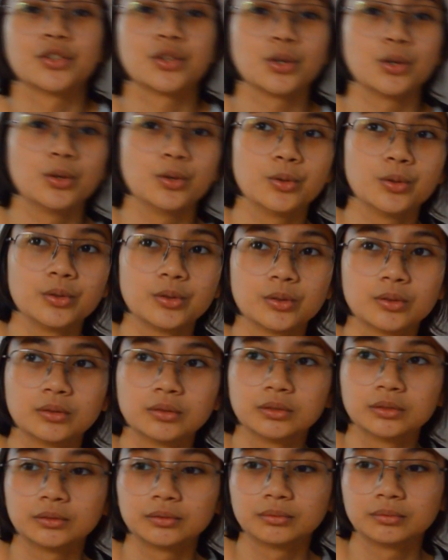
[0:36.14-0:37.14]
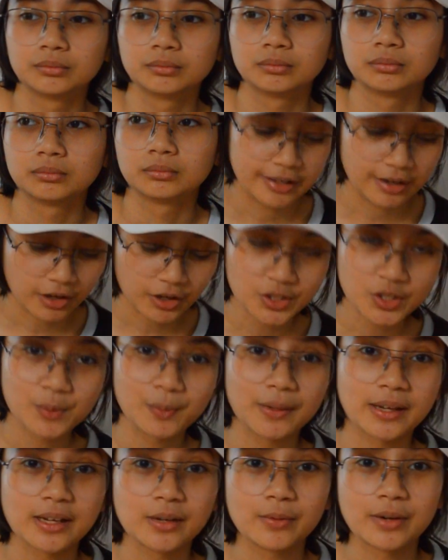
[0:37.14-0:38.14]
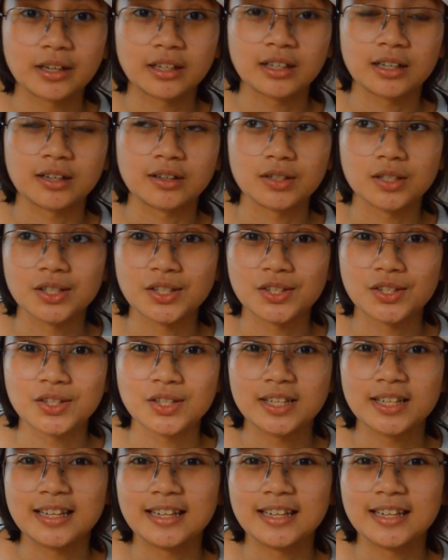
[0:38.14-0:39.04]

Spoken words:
So the art supply warehouse